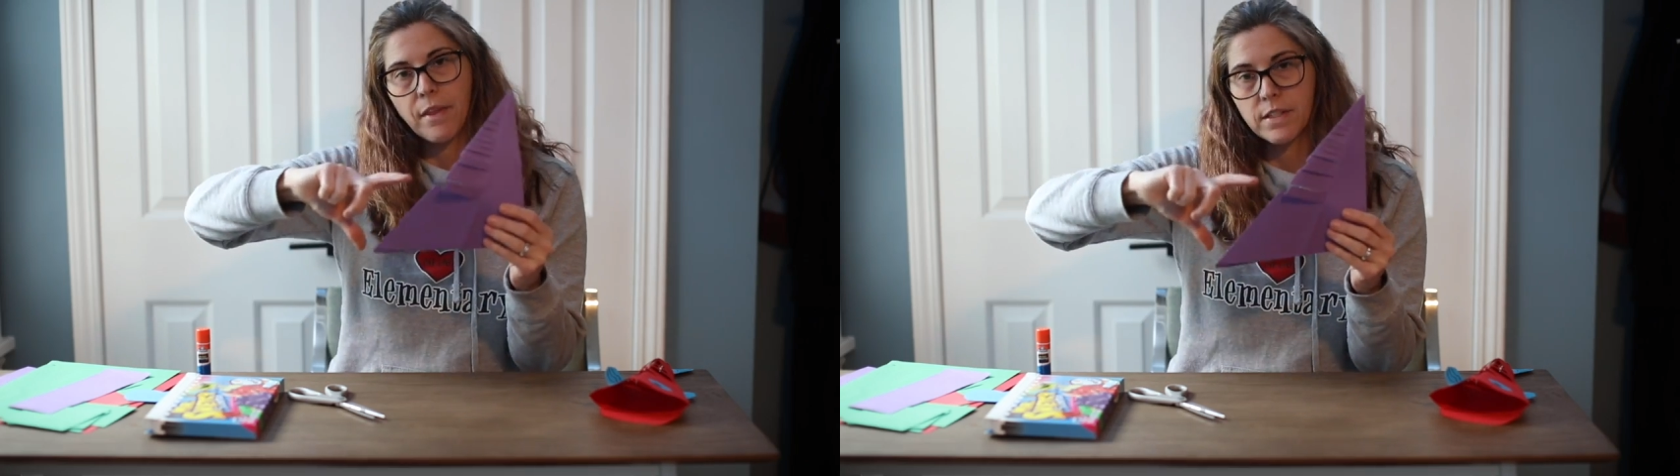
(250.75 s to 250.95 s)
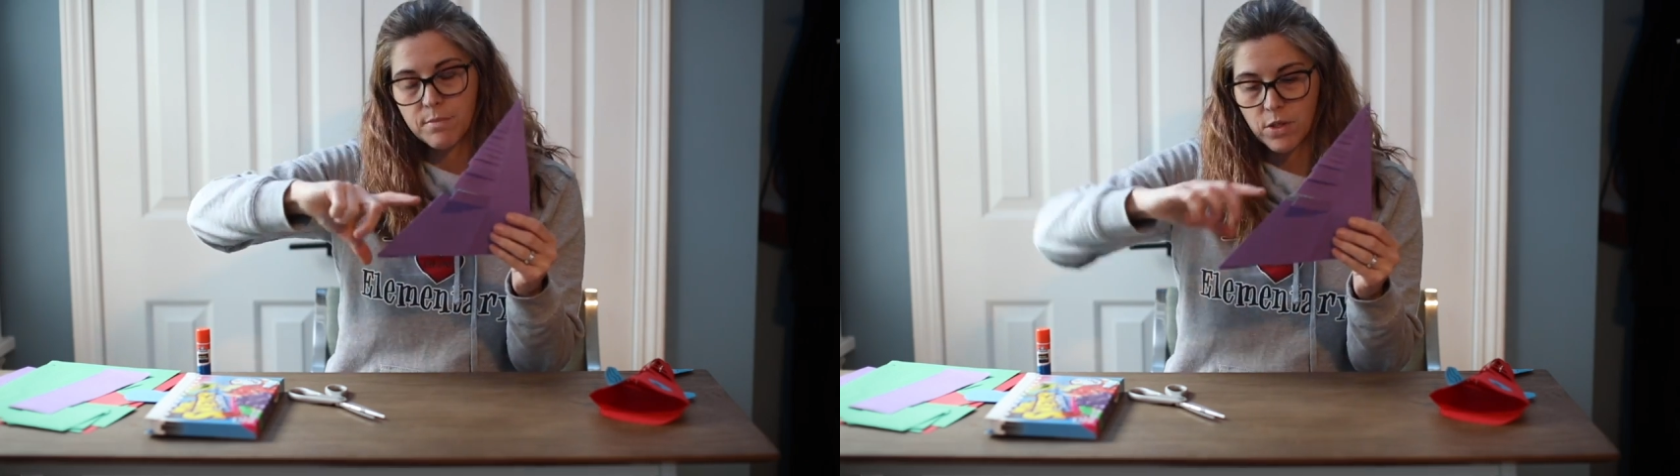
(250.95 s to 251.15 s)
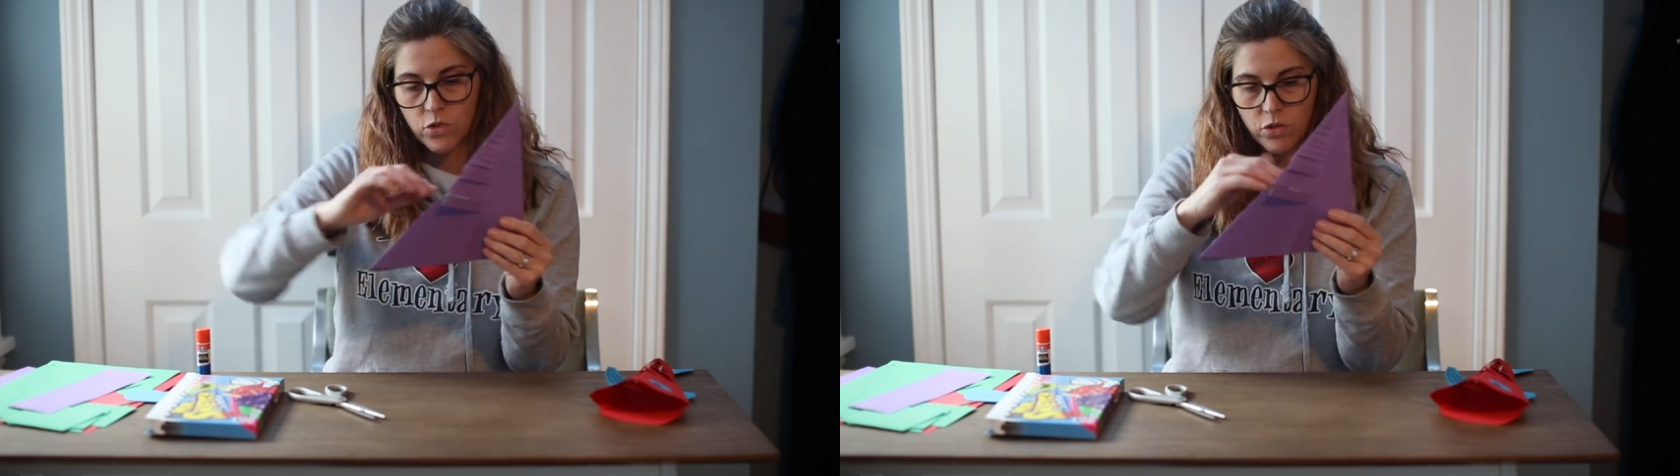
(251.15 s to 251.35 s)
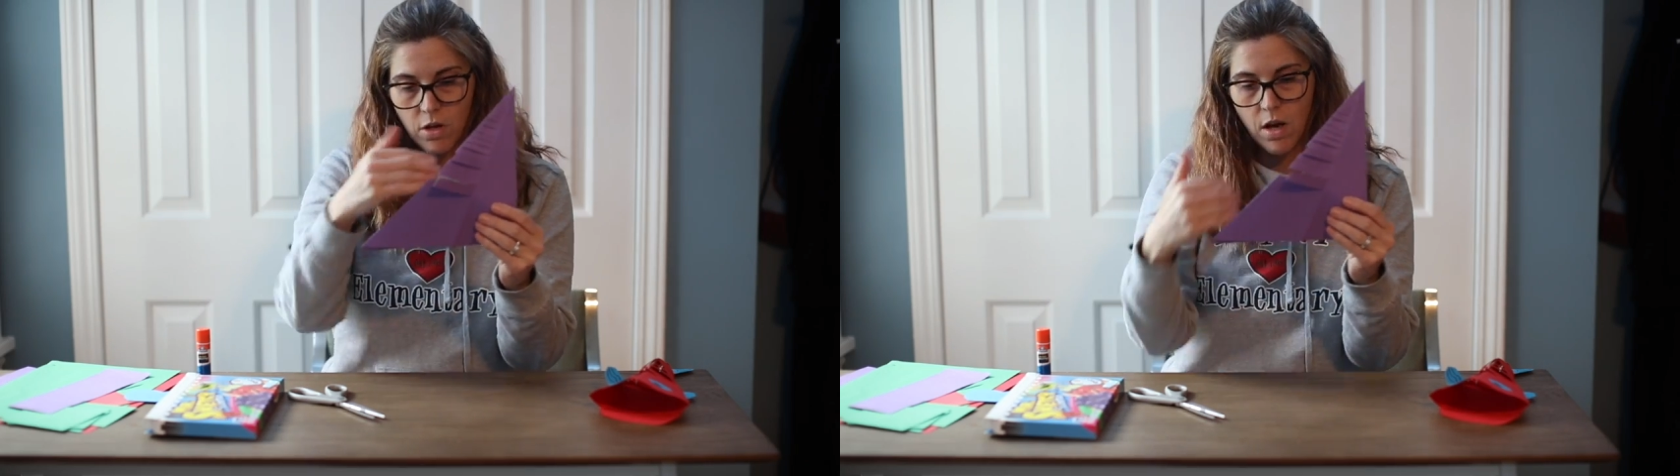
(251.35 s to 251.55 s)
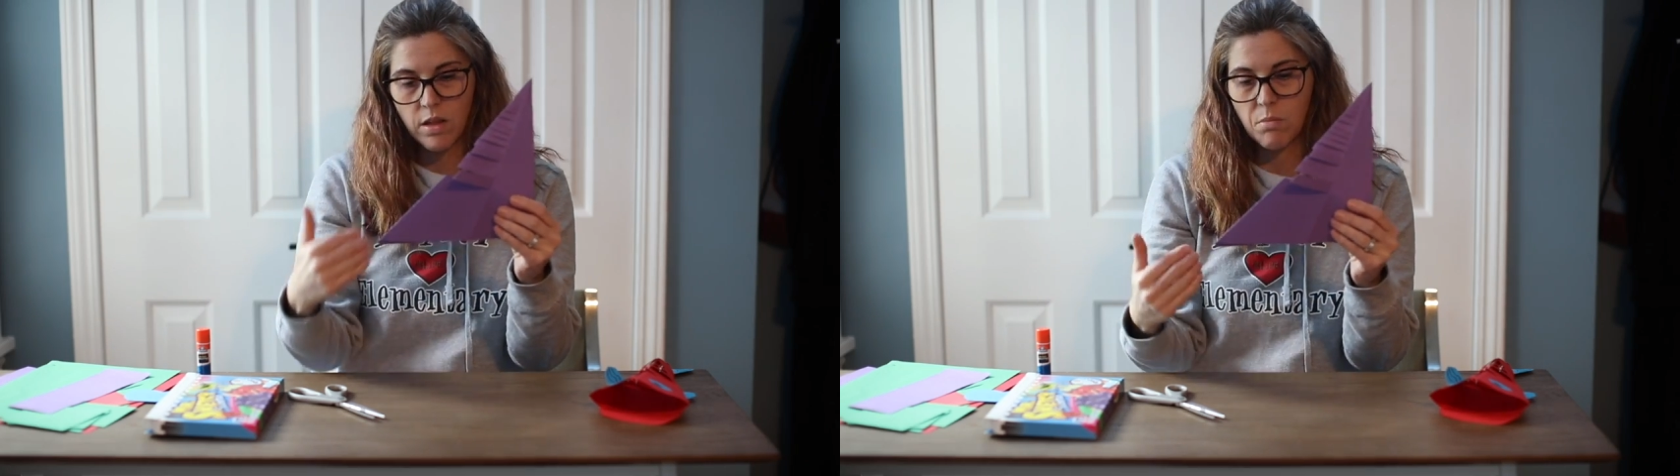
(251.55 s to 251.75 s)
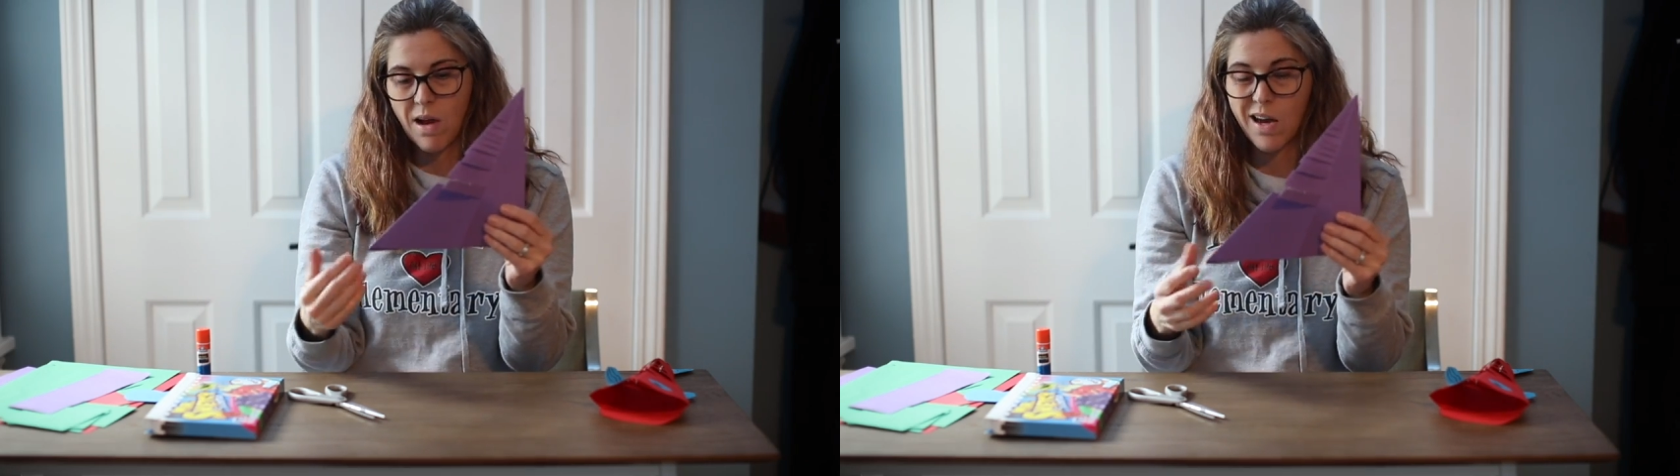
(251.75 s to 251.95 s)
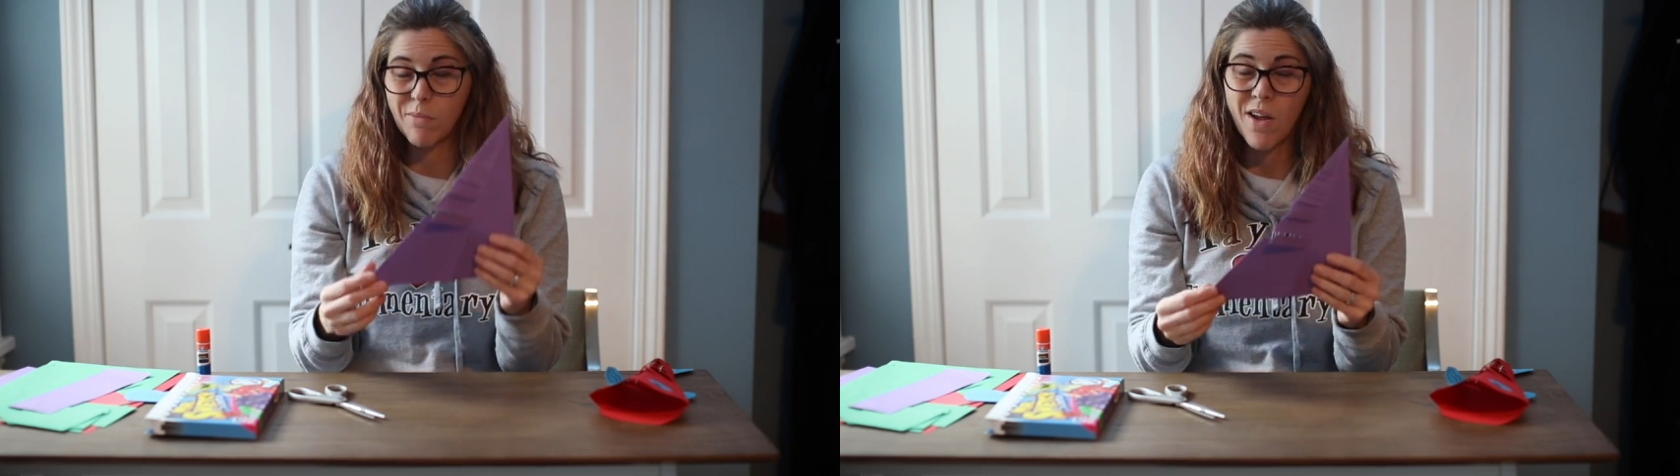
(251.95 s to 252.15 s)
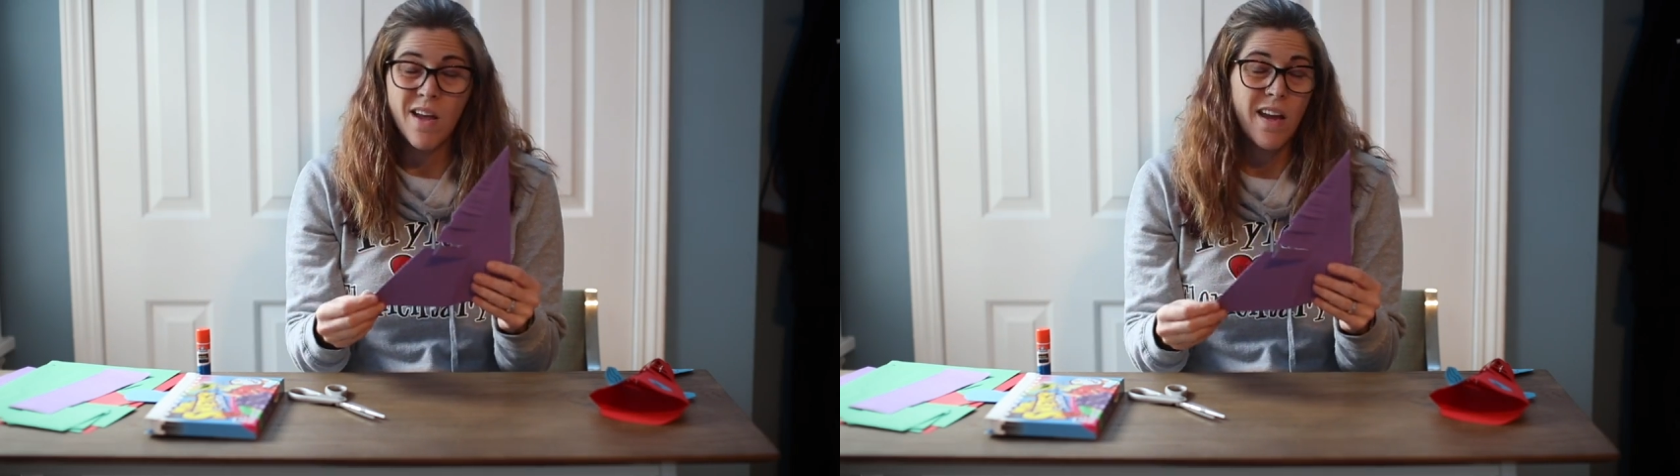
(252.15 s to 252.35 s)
this much on the bottom.